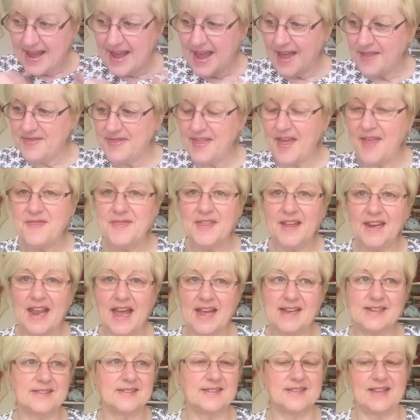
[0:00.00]
And then the
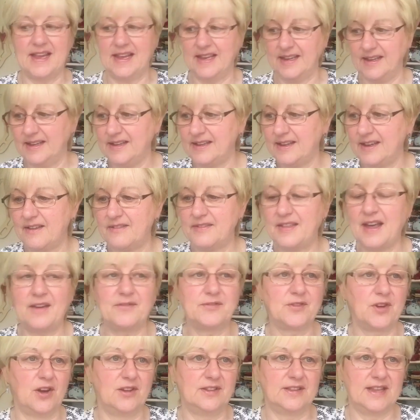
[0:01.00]
last thing that
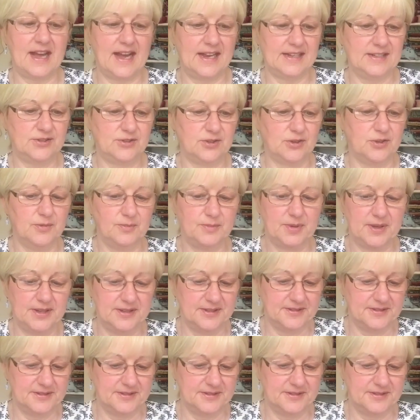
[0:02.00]
I've got lined up,